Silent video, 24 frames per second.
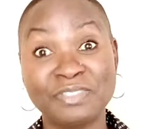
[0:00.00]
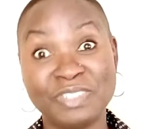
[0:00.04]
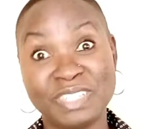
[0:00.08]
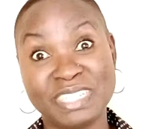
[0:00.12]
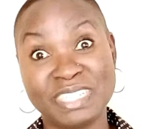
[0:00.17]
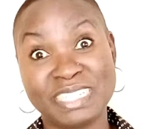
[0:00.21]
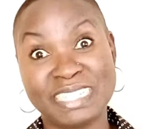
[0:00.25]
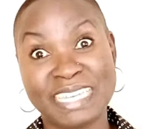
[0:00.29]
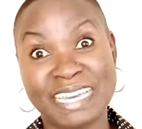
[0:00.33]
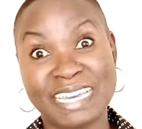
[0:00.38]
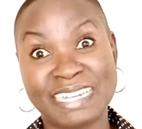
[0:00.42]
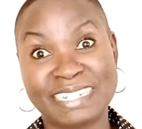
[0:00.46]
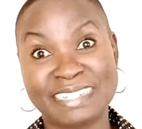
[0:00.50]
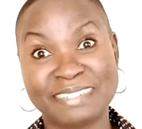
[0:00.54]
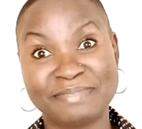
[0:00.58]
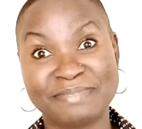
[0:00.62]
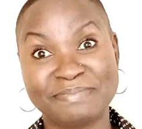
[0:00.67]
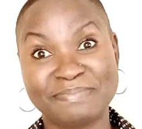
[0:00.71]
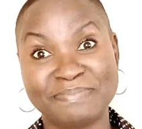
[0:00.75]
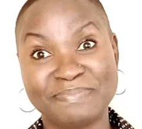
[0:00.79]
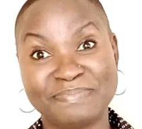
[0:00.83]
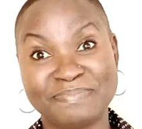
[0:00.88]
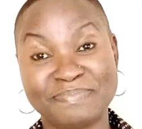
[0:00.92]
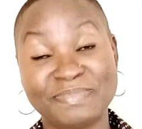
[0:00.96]
instead.
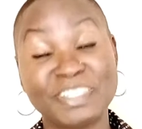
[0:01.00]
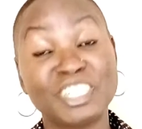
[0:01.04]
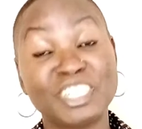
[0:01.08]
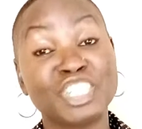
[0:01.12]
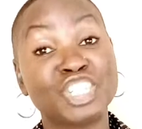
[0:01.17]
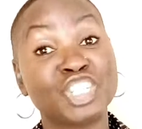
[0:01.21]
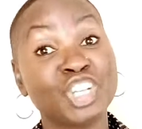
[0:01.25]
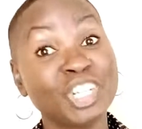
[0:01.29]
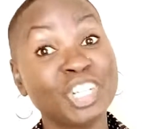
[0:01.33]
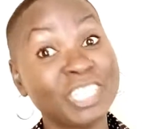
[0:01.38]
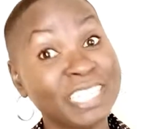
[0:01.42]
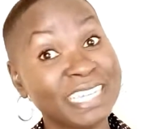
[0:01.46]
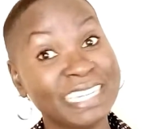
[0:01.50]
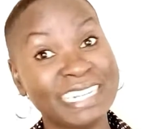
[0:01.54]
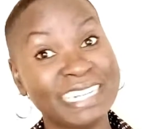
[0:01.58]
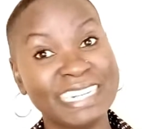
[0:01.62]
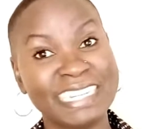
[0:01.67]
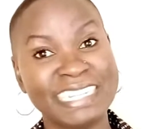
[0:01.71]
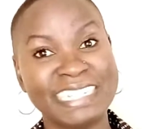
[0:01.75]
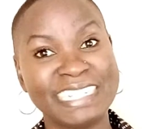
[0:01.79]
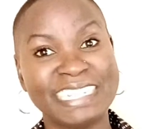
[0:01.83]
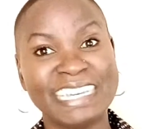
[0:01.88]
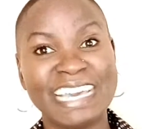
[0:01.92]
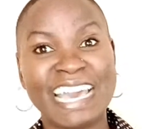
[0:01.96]

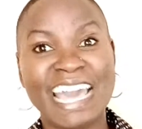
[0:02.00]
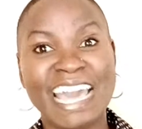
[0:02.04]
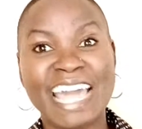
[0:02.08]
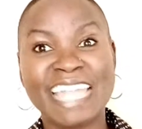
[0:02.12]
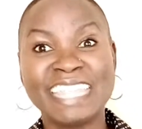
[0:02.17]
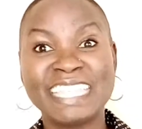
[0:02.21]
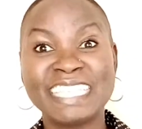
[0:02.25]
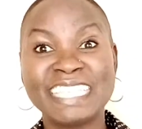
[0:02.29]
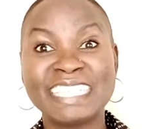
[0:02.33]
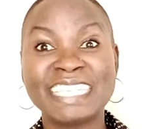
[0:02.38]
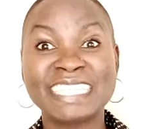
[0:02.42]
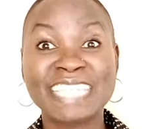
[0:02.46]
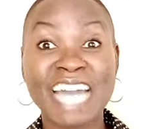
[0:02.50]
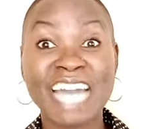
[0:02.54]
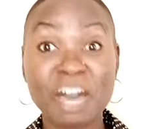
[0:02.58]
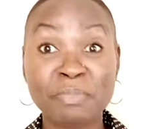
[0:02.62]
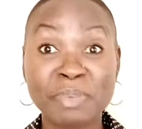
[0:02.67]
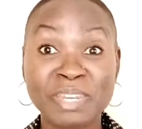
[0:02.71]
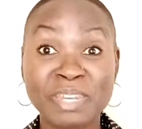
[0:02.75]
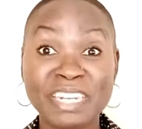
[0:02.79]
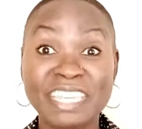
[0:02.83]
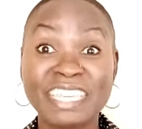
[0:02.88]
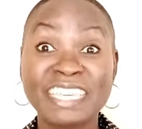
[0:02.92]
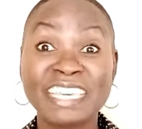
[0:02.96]
Shockingly, this is
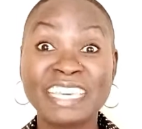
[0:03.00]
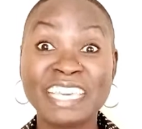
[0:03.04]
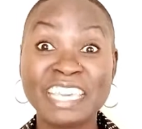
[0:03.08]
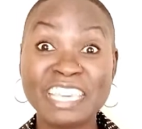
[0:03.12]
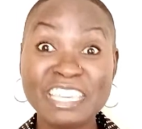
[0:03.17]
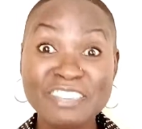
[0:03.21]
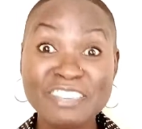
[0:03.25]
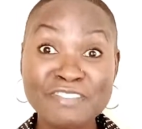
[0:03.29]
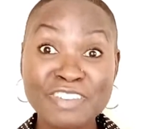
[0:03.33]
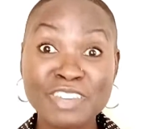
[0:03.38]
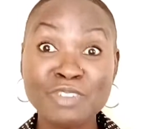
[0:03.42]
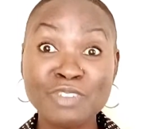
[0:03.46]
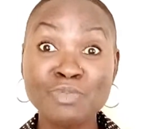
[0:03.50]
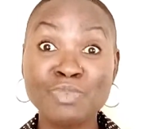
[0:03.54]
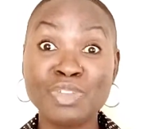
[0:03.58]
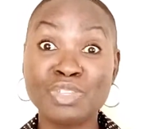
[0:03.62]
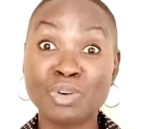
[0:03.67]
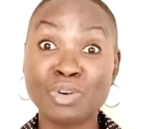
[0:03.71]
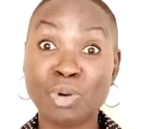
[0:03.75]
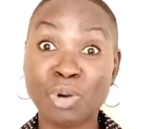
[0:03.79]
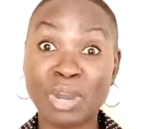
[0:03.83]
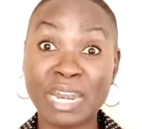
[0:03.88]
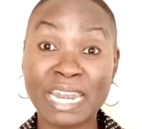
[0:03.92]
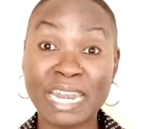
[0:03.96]
happening even
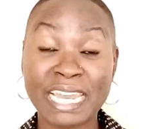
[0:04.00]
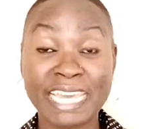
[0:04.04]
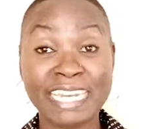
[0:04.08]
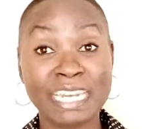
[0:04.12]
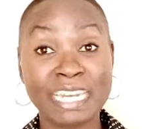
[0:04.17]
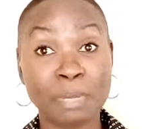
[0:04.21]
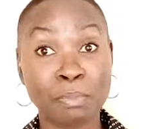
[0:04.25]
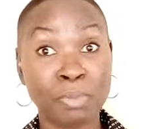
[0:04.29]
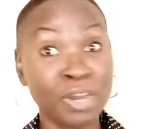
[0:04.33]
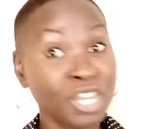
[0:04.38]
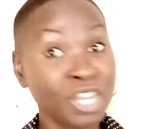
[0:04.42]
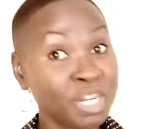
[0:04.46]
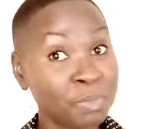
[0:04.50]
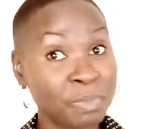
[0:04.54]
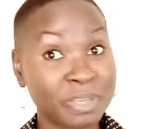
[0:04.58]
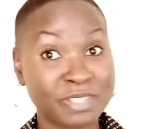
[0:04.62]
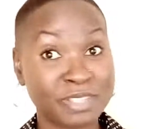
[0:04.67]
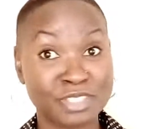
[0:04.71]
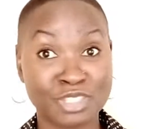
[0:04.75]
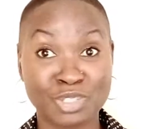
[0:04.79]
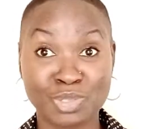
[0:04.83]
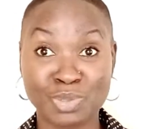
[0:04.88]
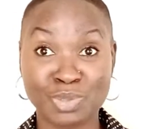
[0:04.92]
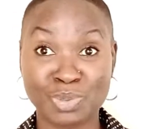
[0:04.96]
with online
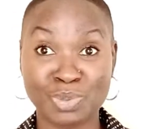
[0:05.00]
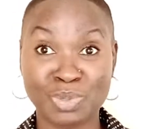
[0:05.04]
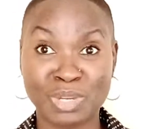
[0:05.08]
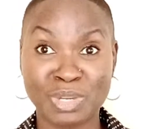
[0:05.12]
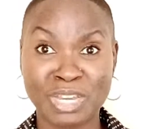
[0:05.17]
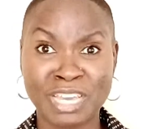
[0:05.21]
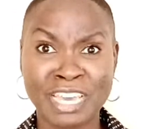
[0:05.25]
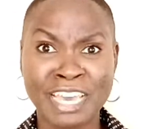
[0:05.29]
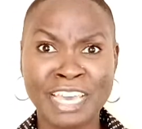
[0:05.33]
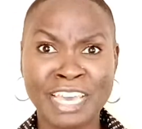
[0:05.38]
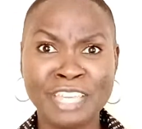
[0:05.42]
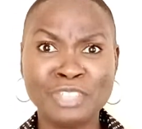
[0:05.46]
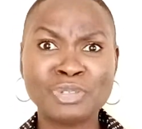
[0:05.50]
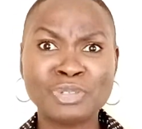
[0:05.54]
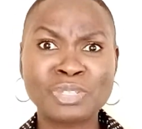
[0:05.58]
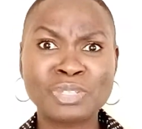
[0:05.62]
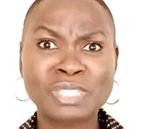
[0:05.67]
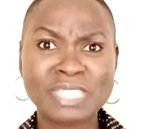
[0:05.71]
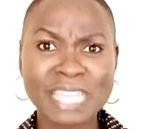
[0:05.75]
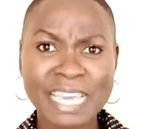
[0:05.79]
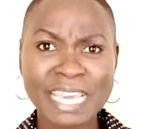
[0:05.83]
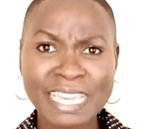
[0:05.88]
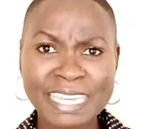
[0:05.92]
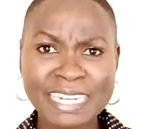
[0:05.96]
appointments too. You
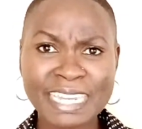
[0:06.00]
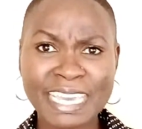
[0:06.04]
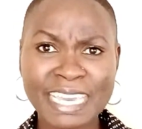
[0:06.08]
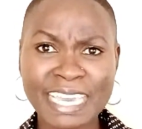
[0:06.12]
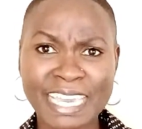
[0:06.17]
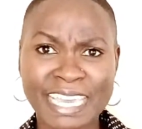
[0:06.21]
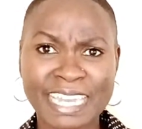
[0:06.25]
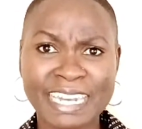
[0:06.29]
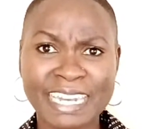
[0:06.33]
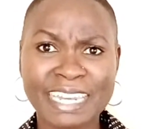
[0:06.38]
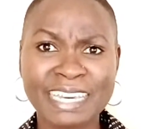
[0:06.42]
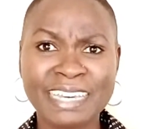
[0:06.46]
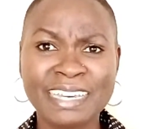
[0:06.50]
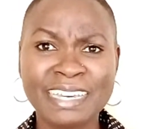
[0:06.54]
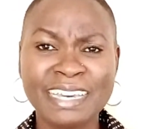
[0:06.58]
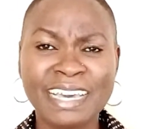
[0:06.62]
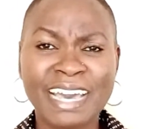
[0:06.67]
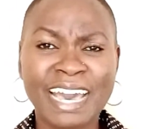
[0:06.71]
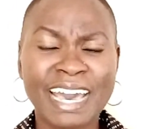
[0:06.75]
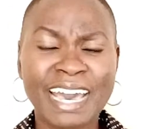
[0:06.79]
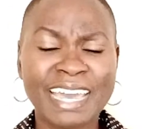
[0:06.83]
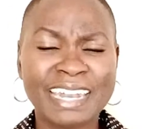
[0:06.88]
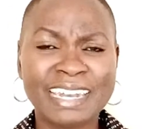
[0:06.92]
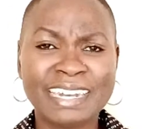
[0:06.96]
sign in,
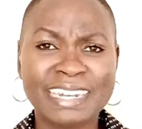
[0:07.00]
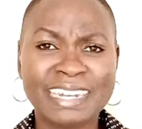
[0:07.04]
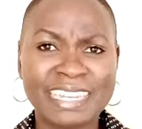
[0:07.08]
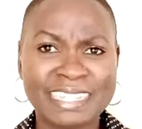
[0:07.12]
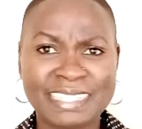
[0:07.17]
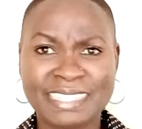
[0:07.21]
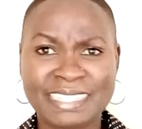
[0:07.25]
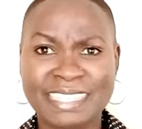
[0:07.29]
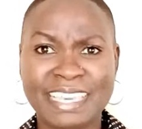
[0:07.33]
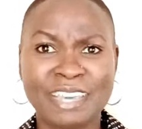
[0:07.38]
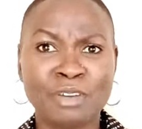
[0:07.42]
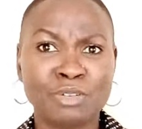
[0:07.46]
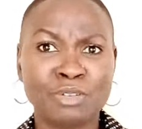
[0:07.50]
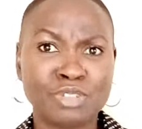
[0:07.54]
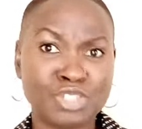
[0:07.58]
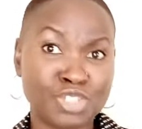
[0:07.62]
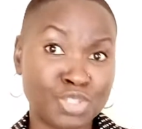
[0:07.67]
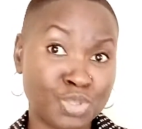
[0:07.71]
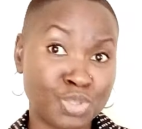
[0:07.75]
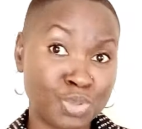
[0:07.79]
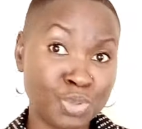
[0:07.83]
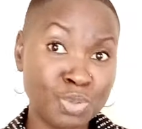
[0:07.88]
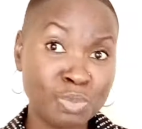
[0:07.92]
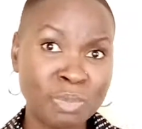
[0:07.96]
and let's say on
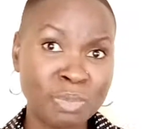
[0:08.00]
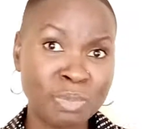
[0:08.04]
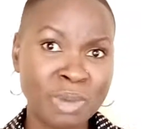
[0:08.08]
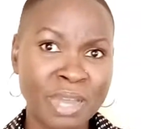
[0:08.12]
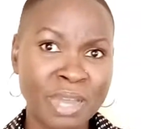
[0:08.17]
Zoom,